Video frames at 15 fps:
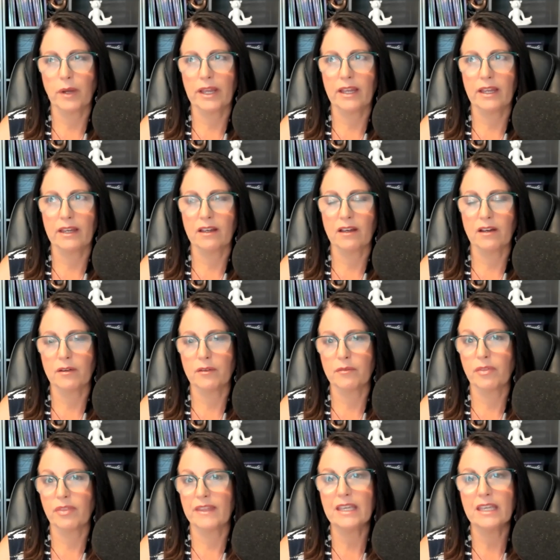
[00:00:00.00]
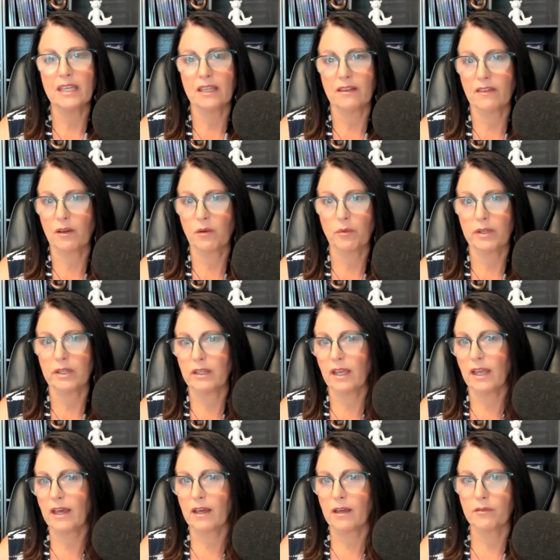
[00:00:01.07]
way of thinking that we
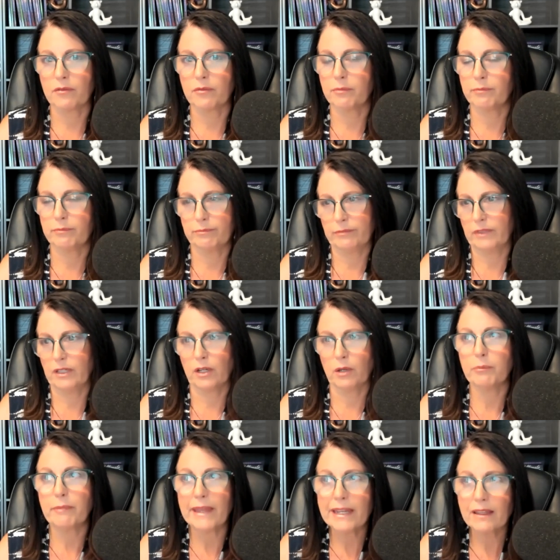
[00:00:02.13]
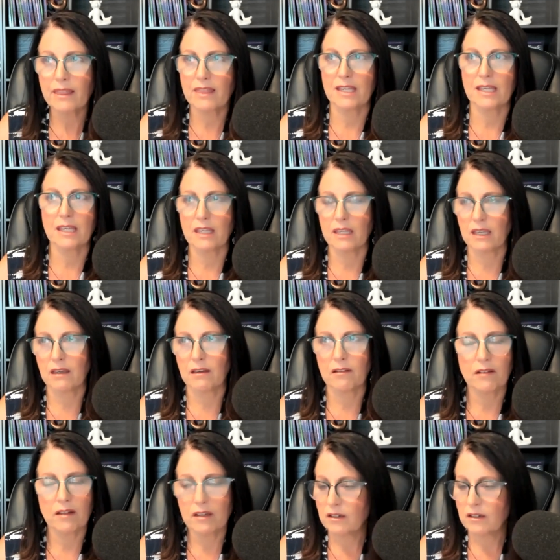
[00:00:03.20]
have you know been thinking
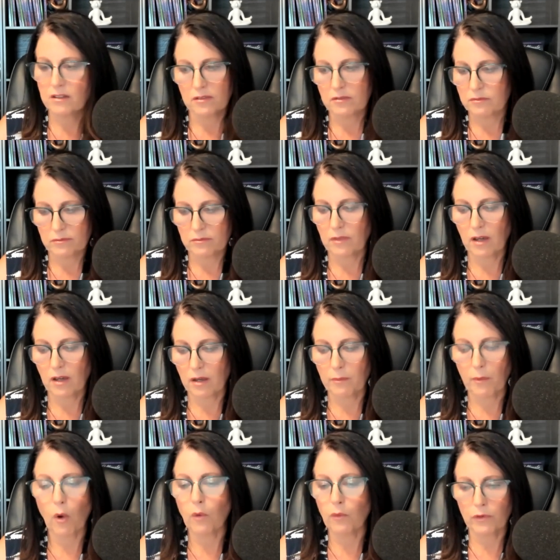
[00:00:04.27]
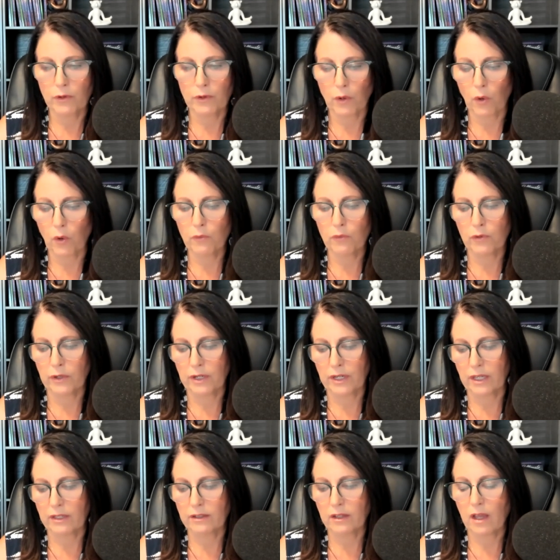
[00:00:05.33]
um, over and over
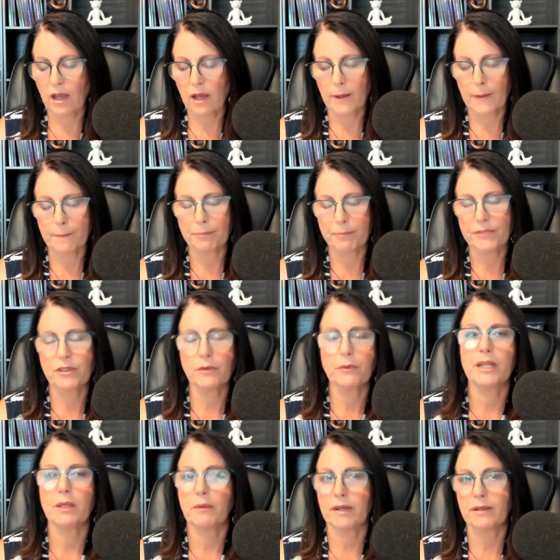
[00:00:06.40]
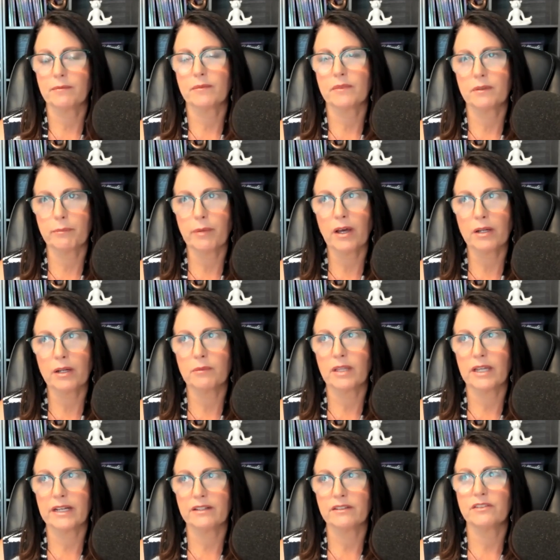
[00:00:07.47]
again um, so anyway the bottom
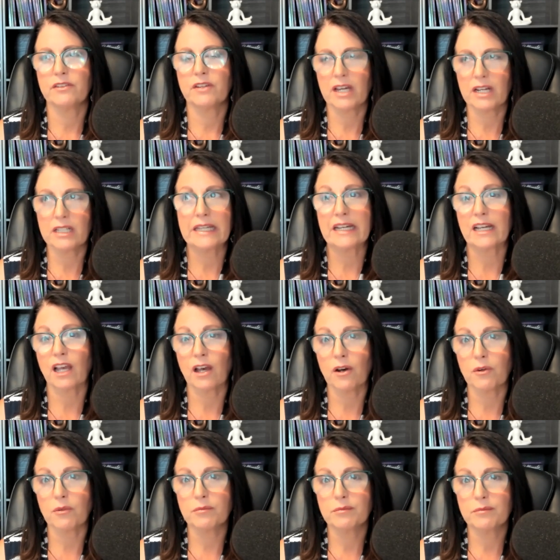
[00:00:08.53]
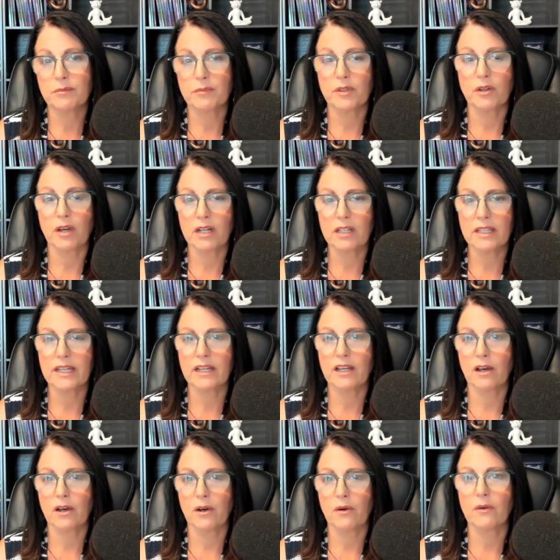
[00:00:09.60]
line is you got to let go you got to let
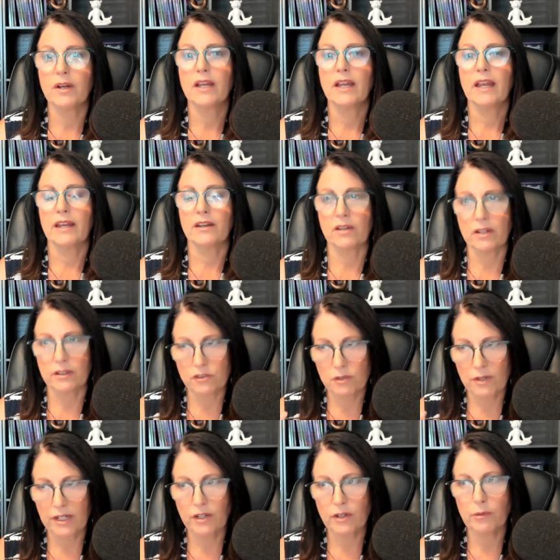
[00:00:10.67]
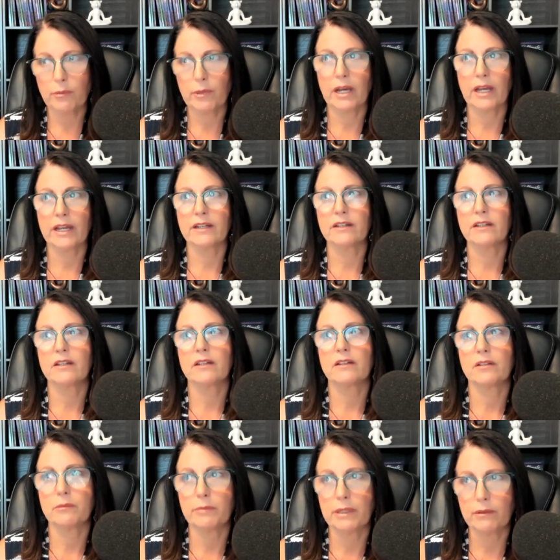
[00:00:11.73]
go you got to train your mind
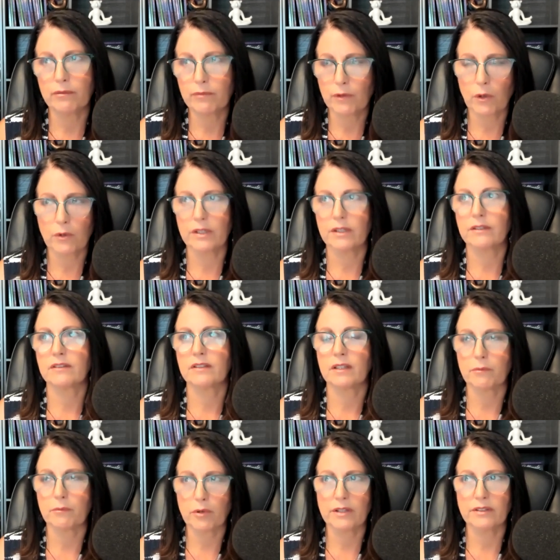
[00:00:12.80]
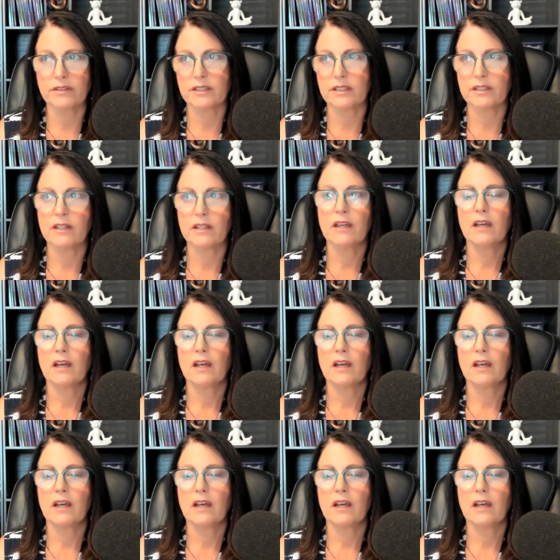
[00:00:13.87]
to be focused and present